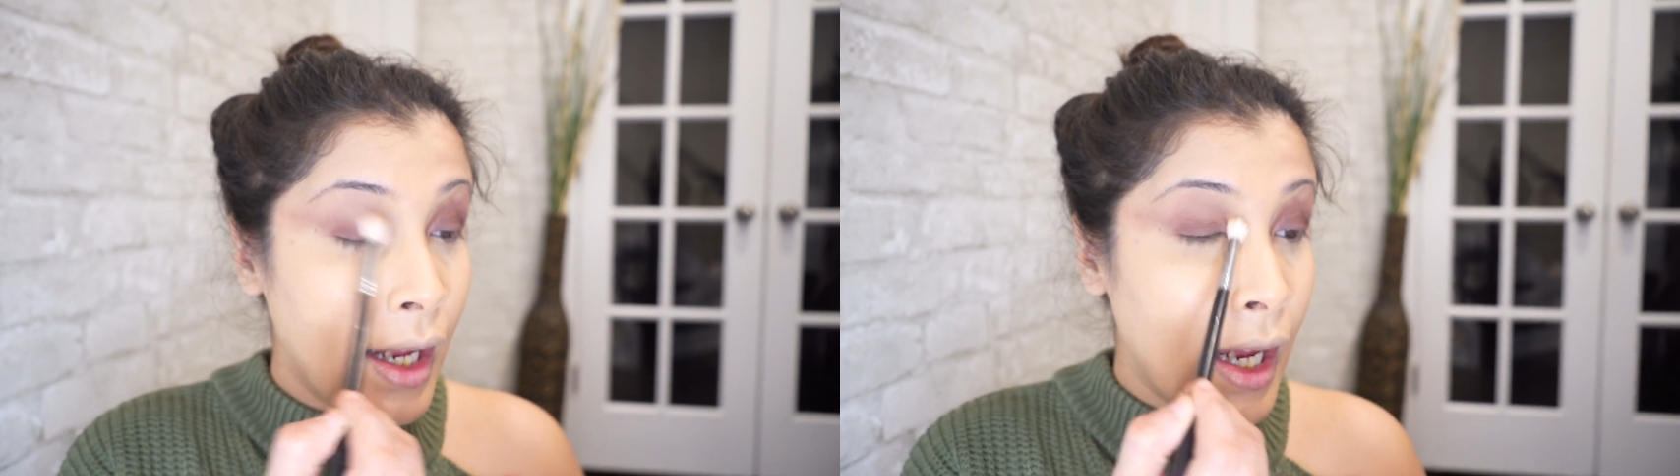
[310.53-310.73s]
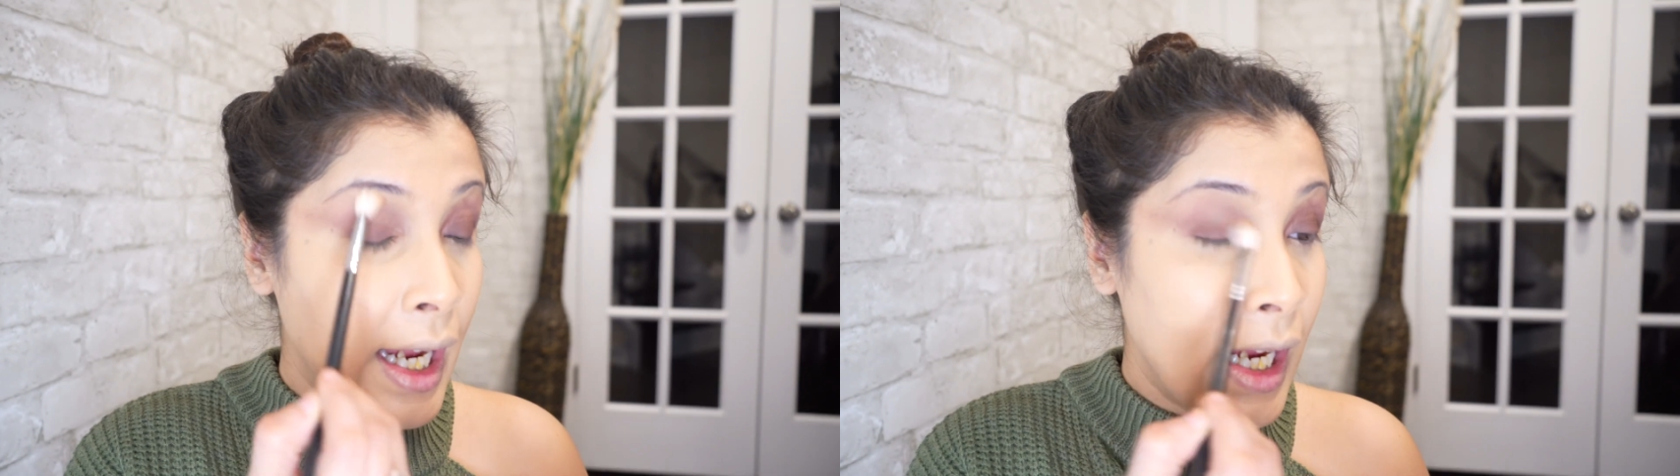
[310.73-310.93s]

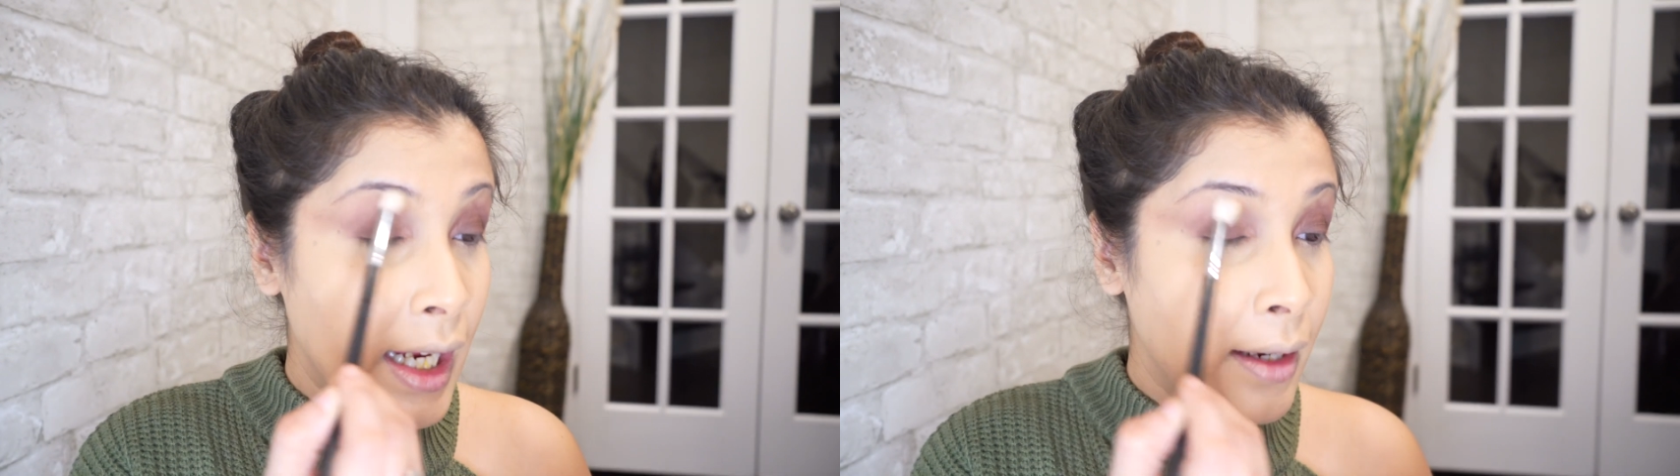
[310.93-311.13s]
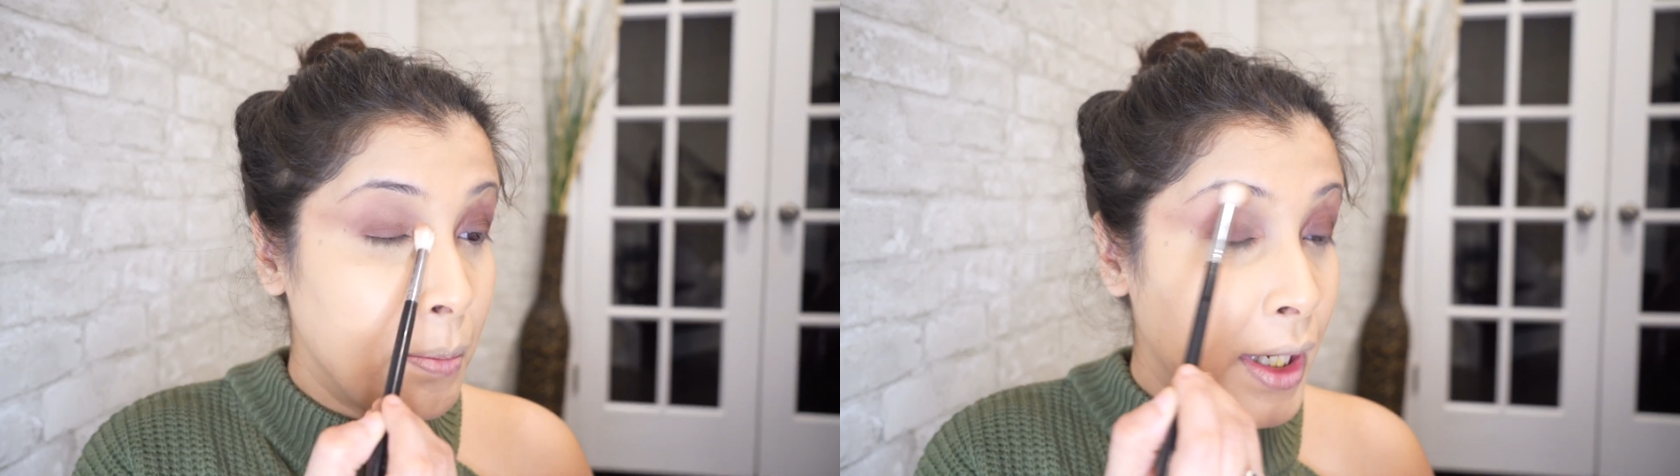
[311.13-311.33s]

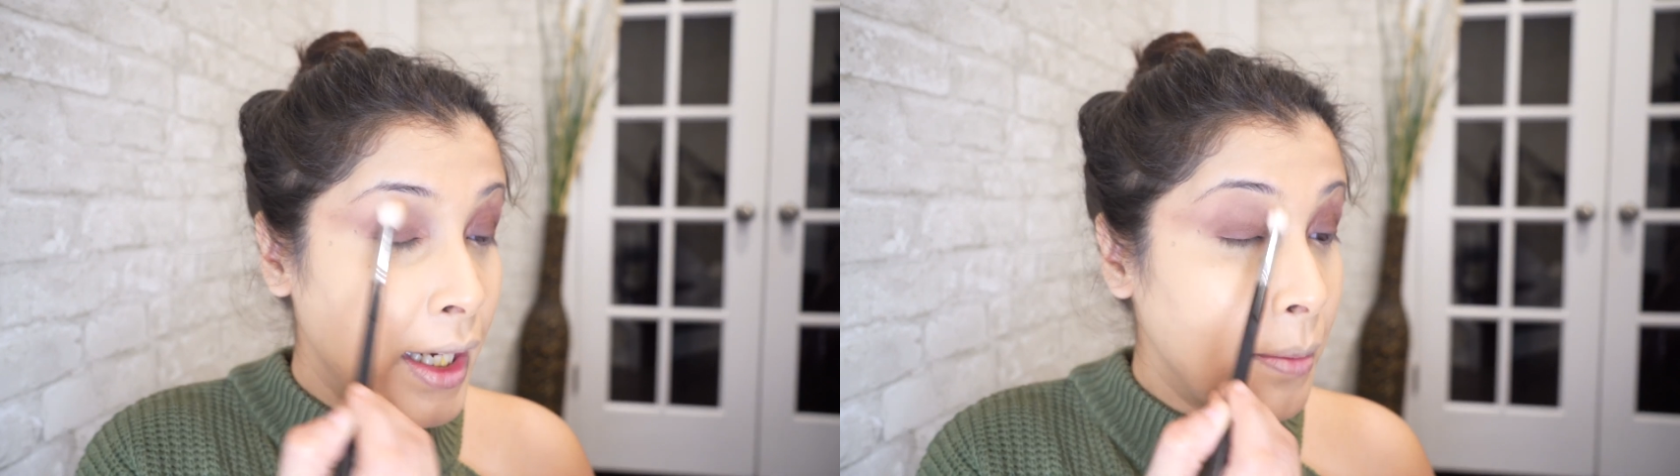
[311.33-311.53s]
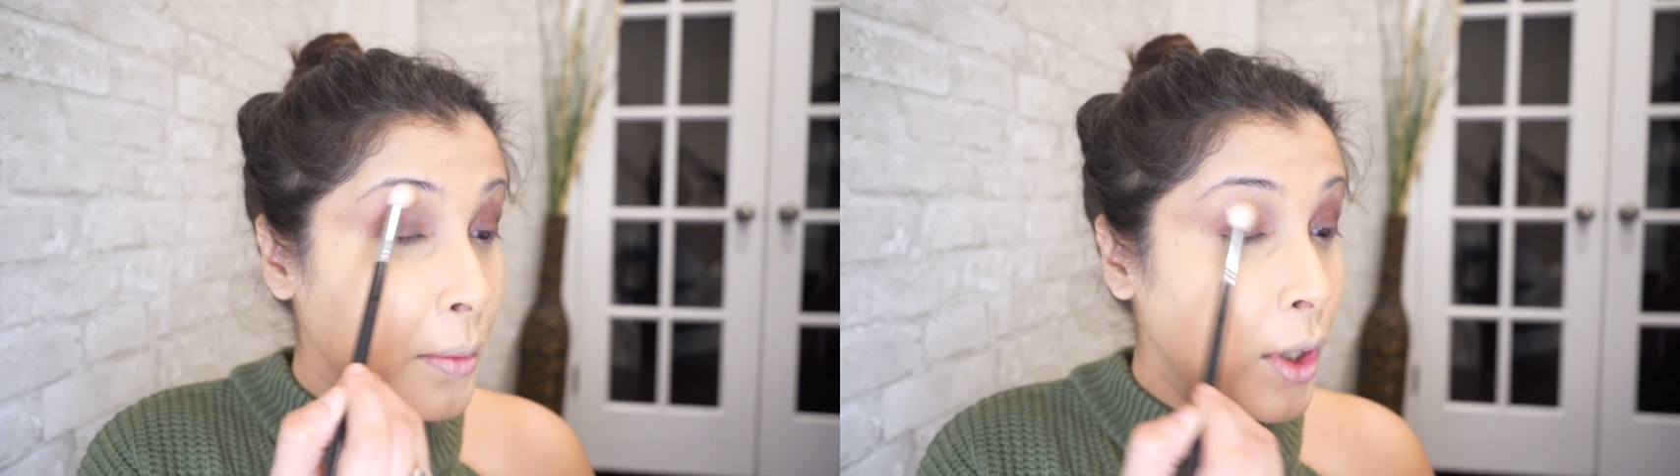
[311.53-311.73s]
a
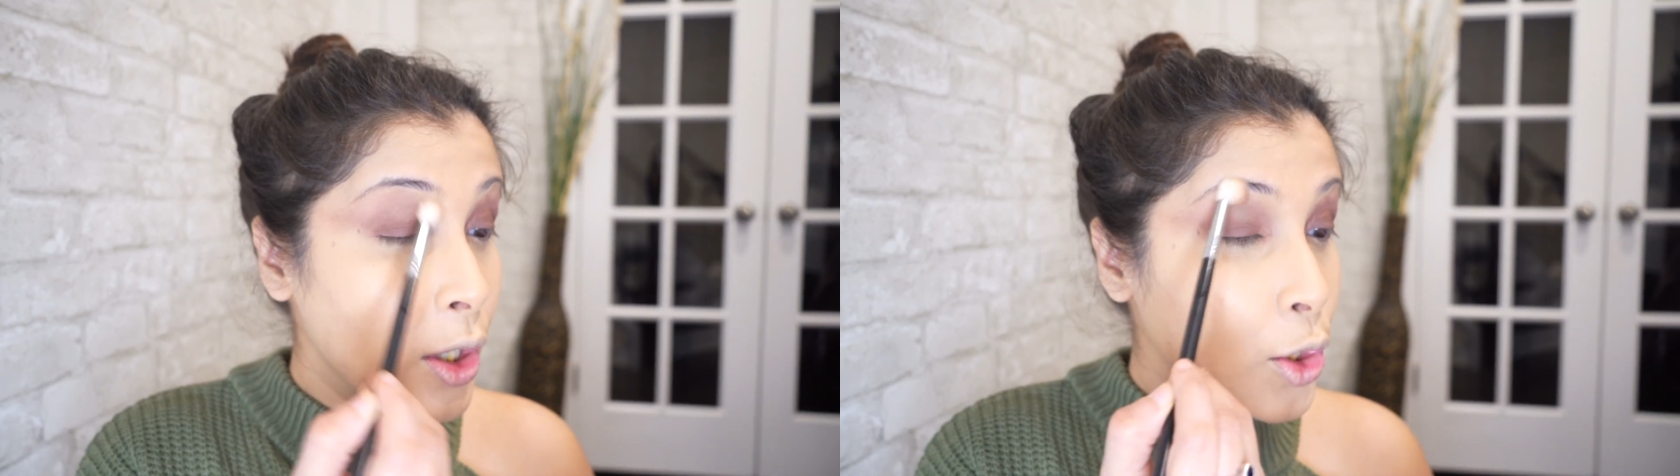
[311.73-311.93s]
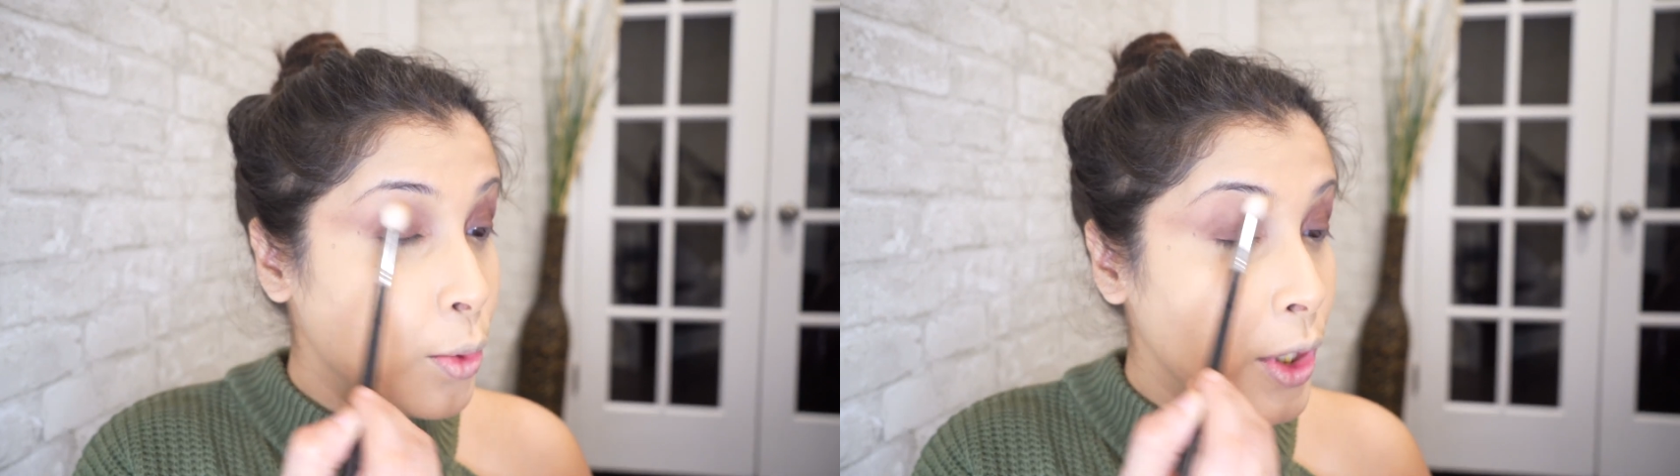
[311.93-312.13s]
blending
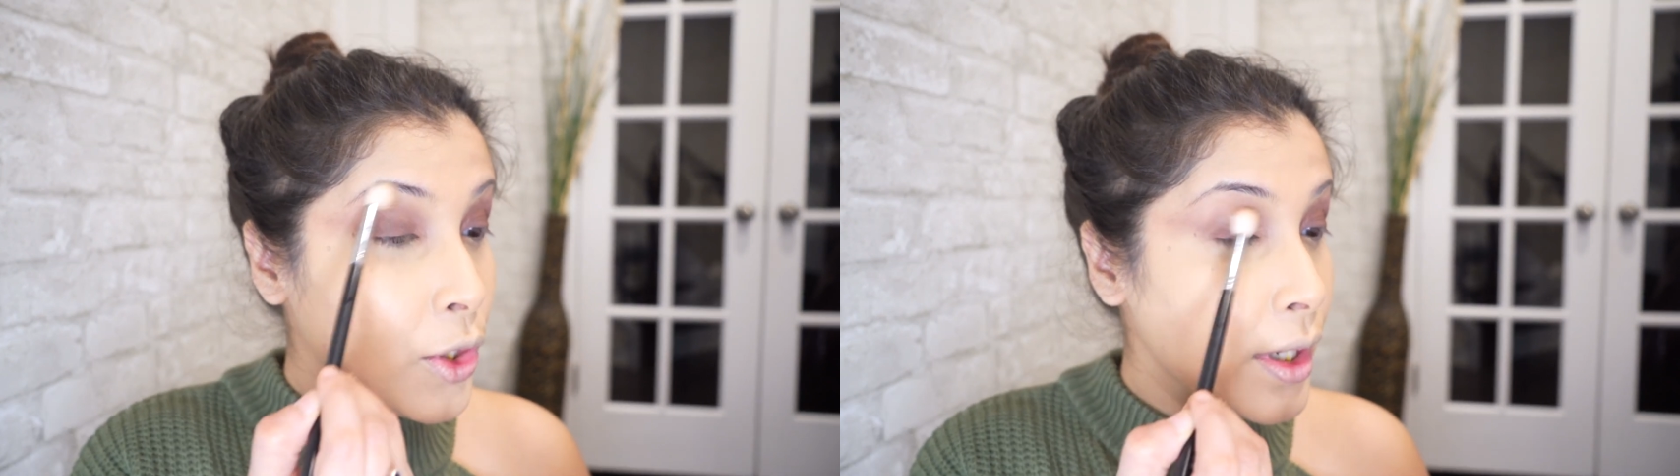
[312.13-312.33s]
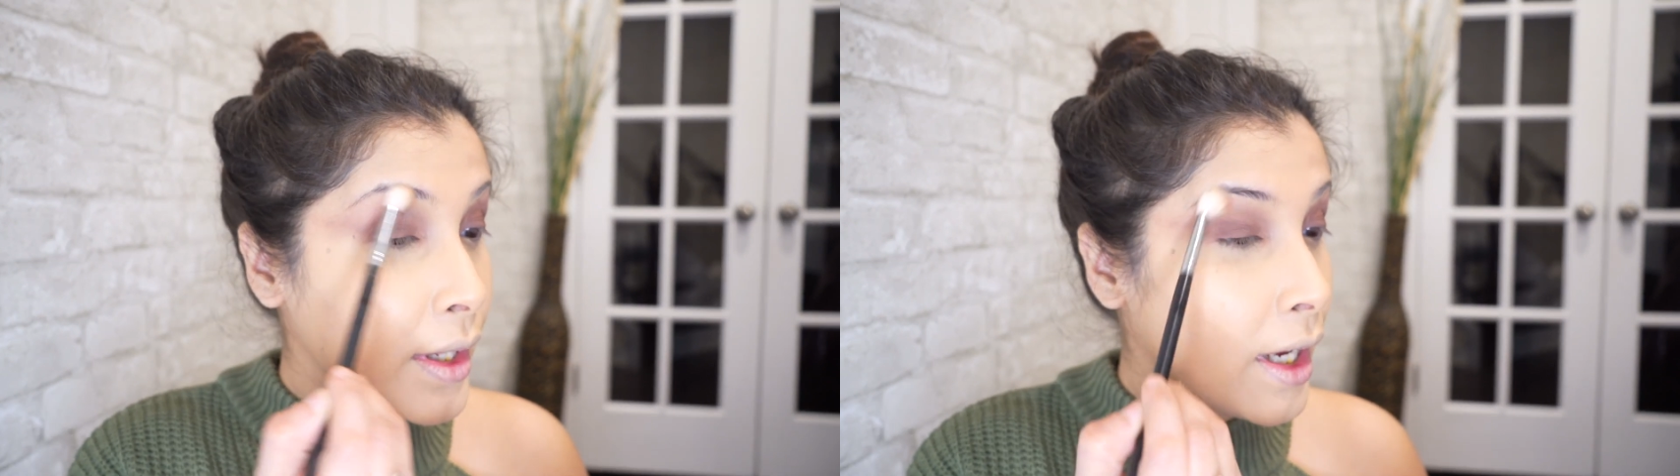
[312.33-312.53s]
brush which is